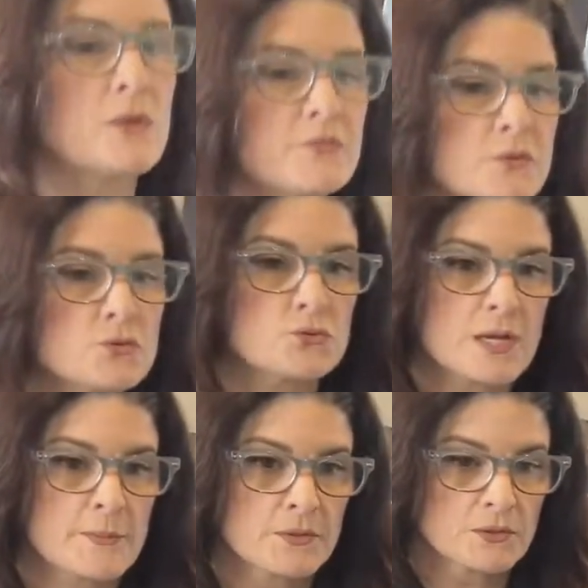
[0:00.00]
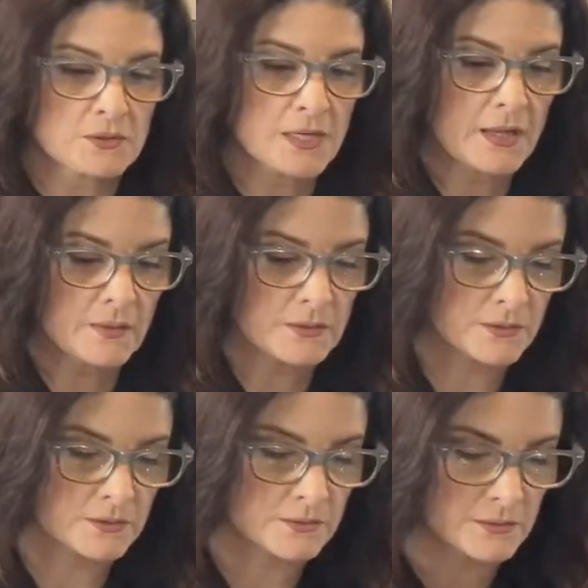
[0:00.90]
if you drip a little
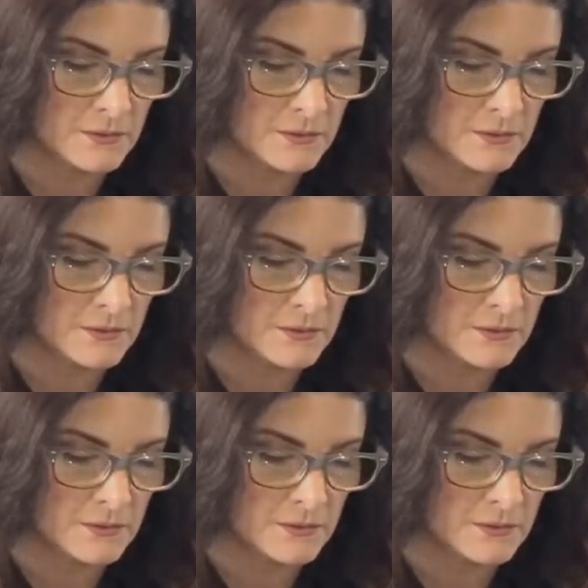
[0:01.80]
color,